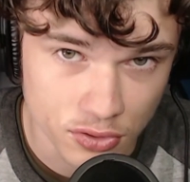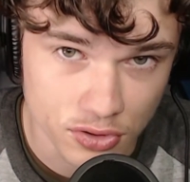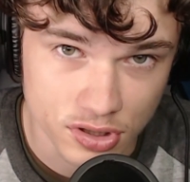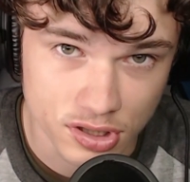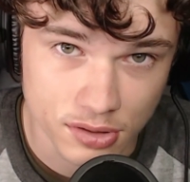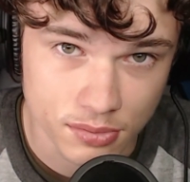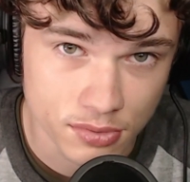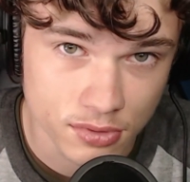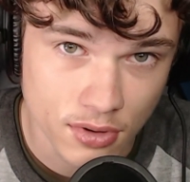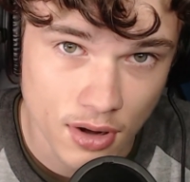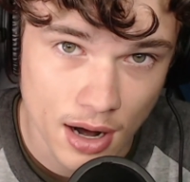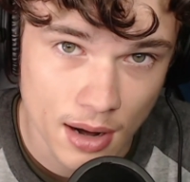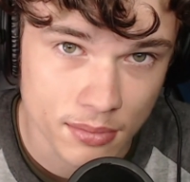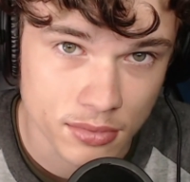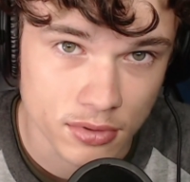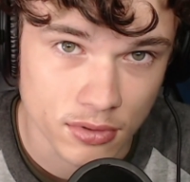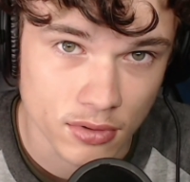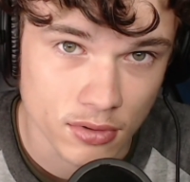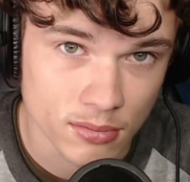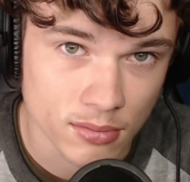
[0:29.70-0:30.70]
you to subscribe
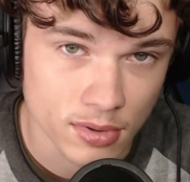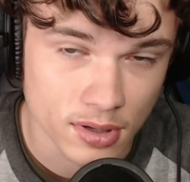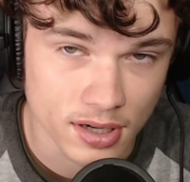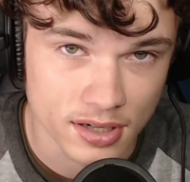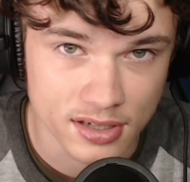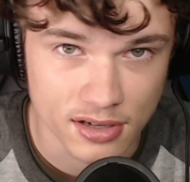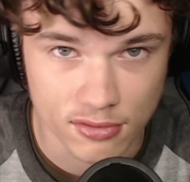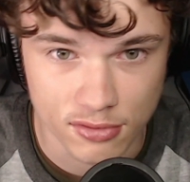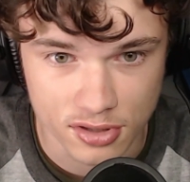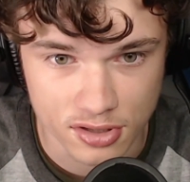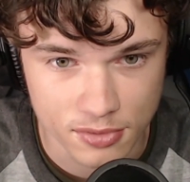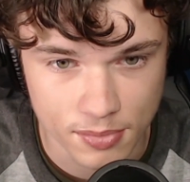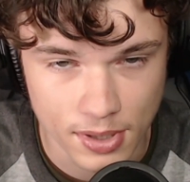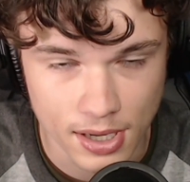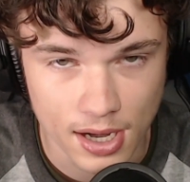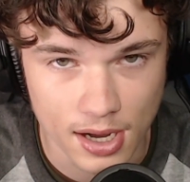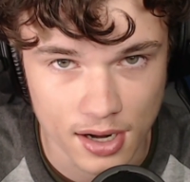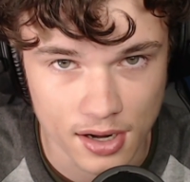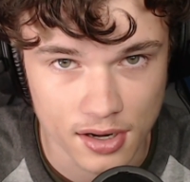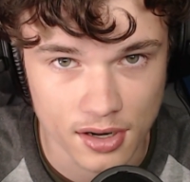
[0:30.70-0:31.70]
to them because that would just be
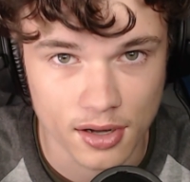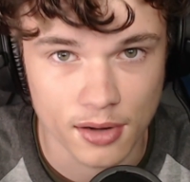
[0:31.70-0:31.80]
kind of